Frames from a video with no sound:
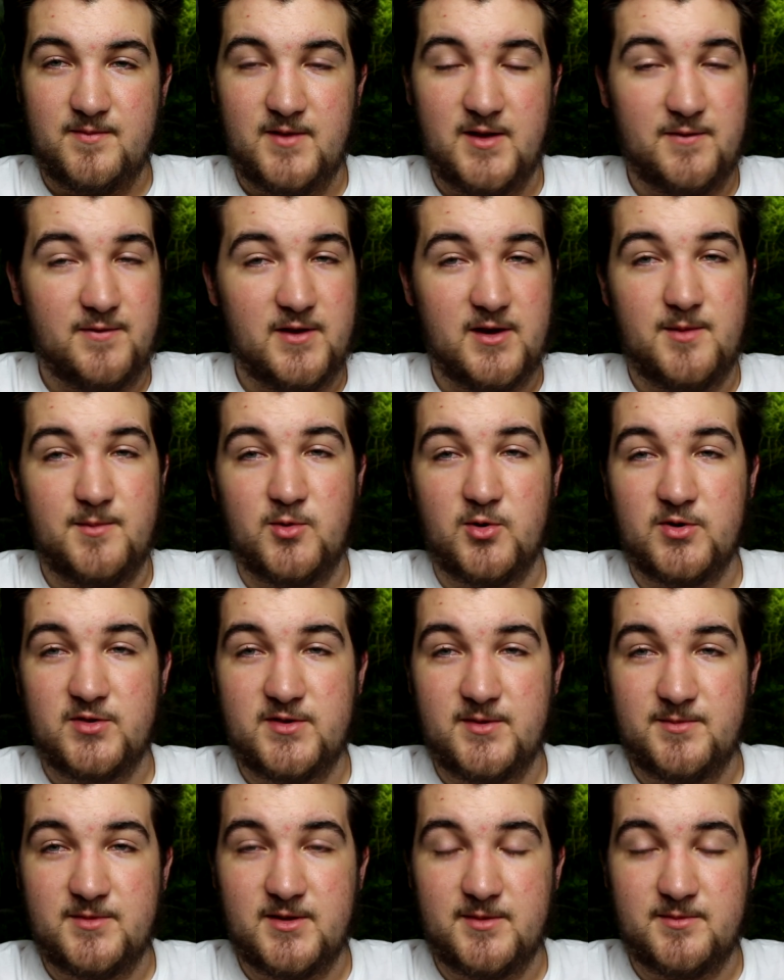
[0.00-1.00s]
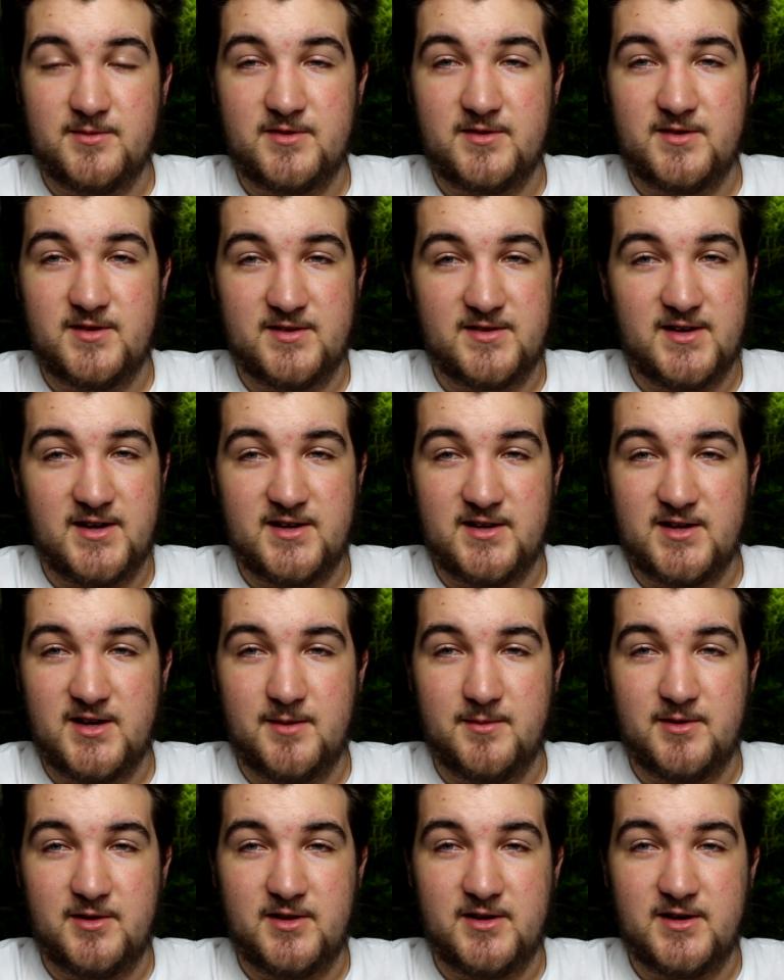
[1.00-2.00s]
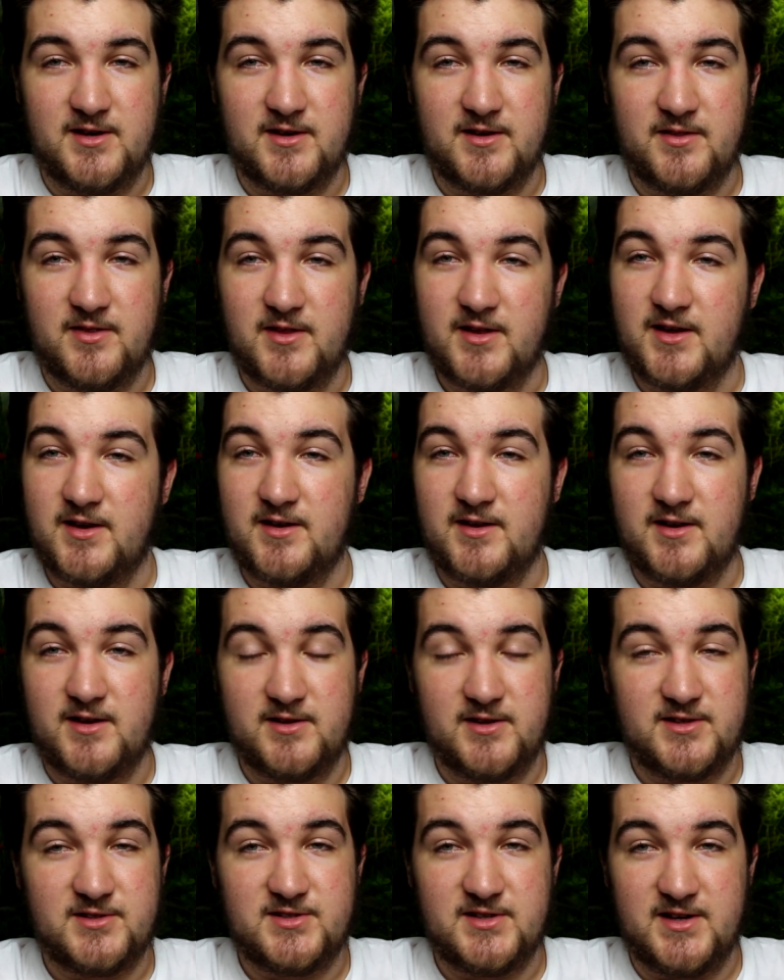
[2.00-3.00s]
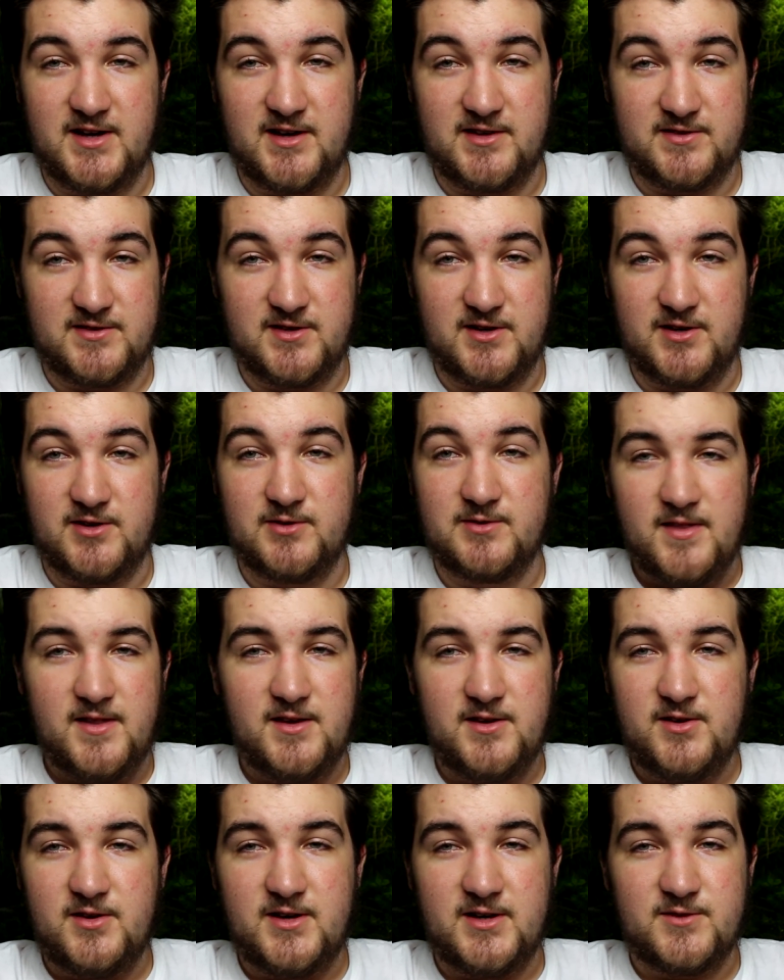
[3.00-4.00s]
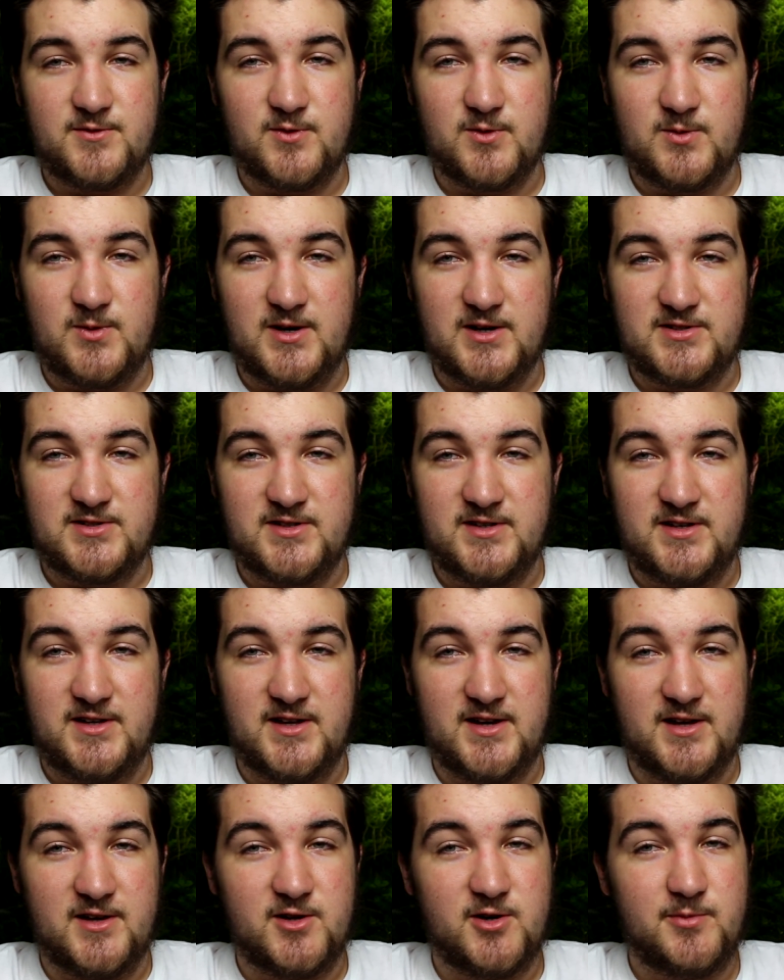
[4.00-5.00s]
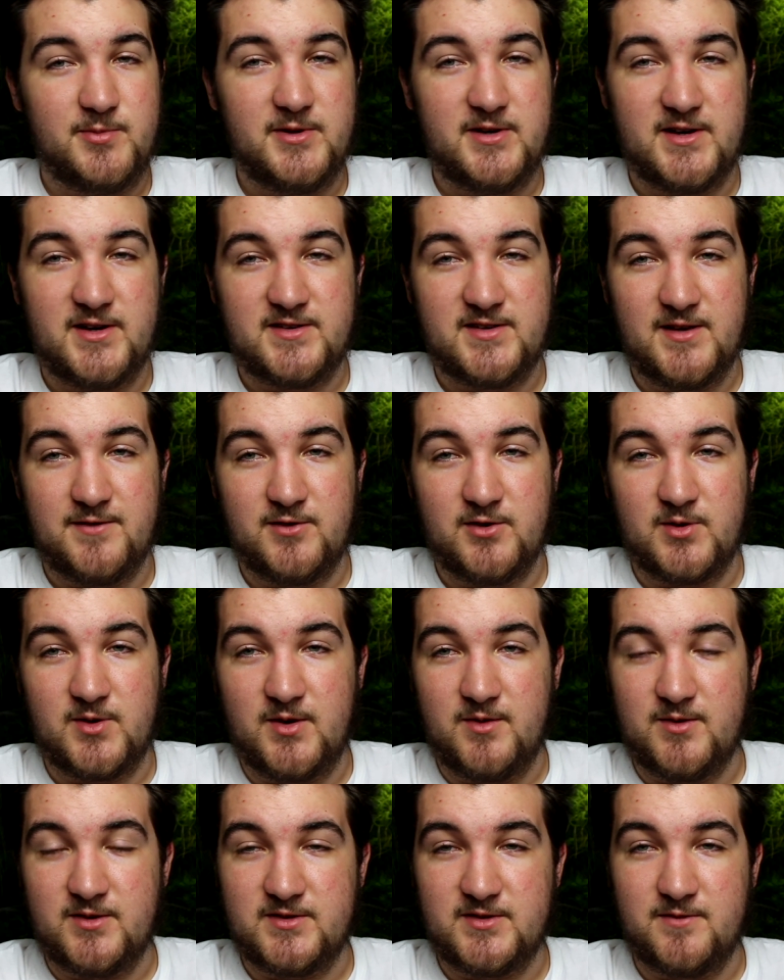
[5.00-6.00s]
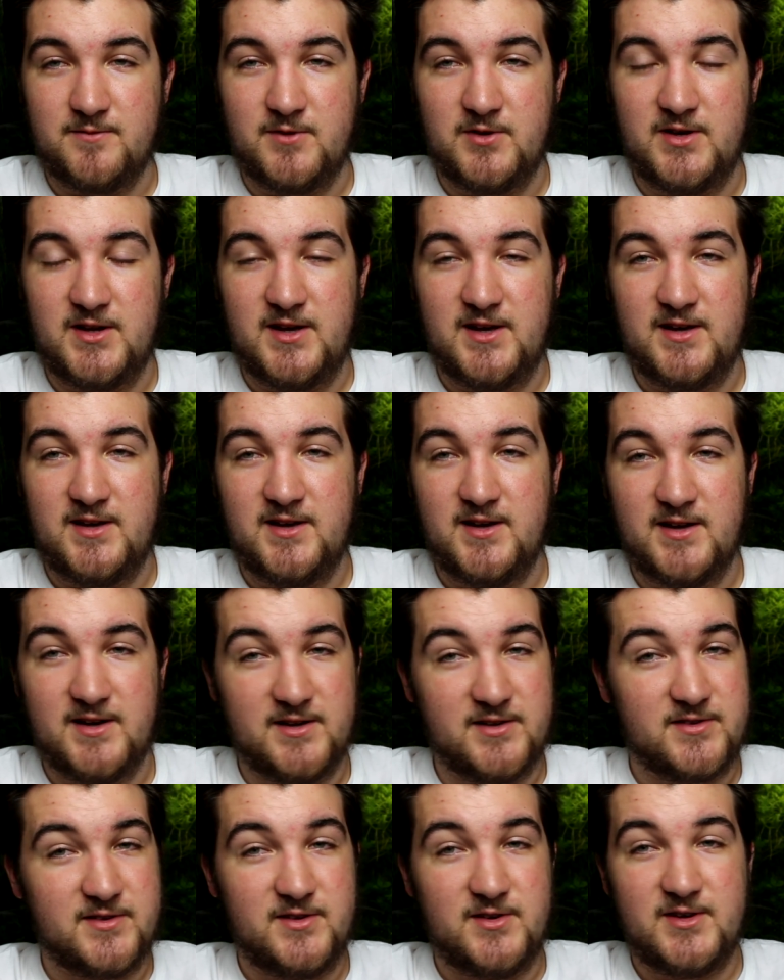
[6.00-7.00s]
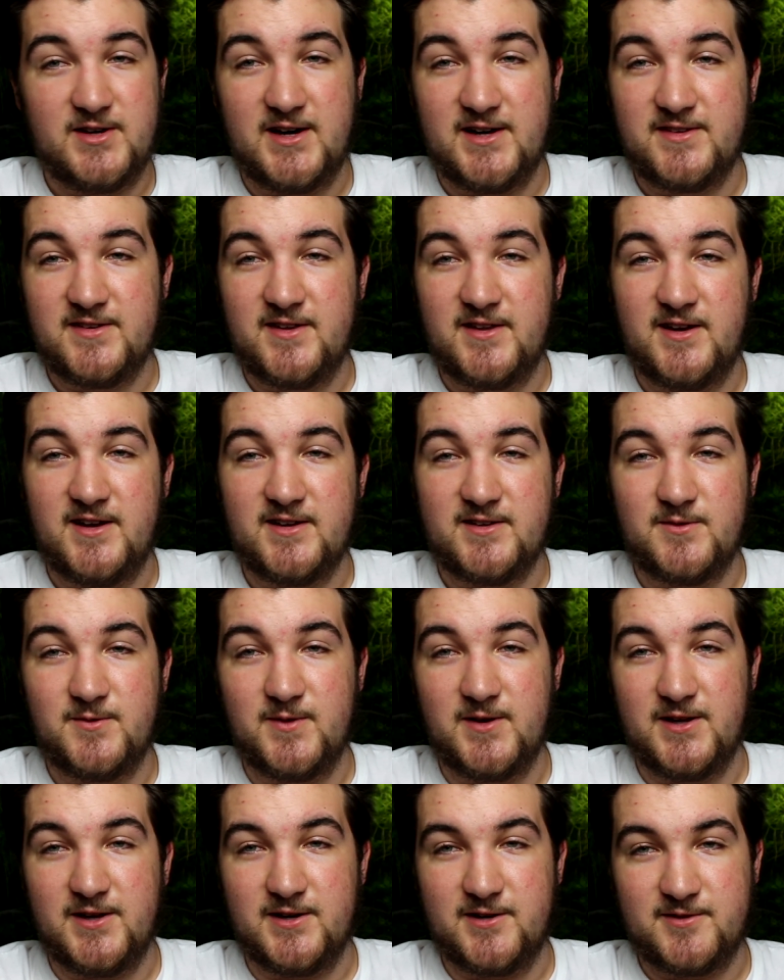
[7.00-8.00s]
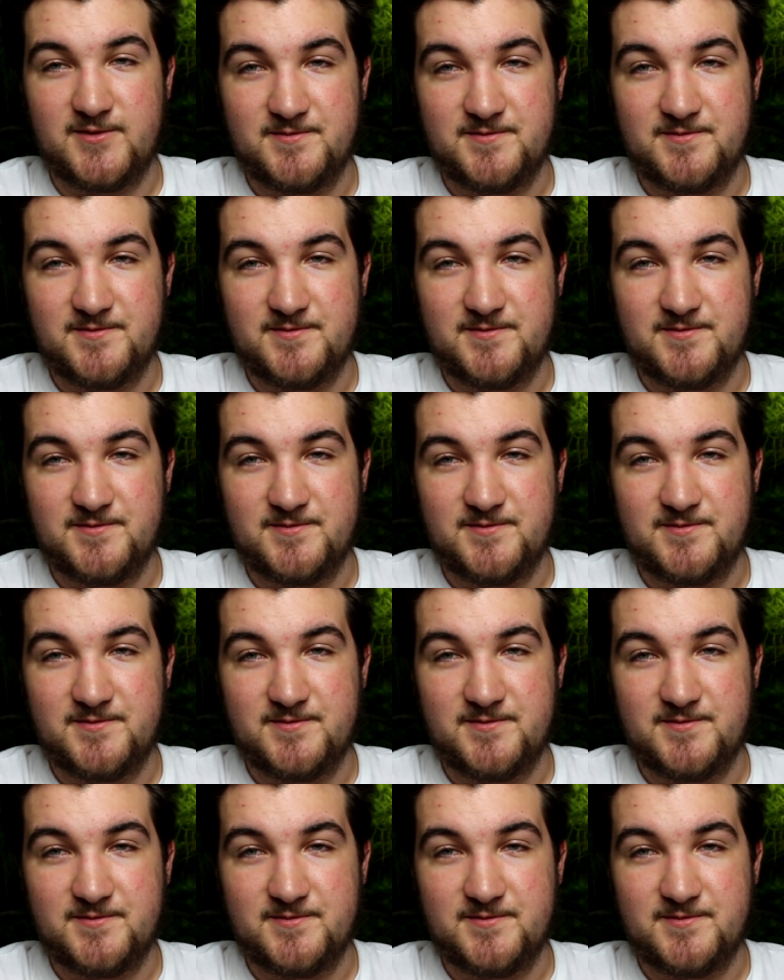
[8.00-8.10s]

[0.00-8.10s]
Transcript: If any more symptoms decide to come along, then I'll let you guys know. Thank you guys for watching, and I hope you guys have a great rest of your day, and I'll see you guys in the next video.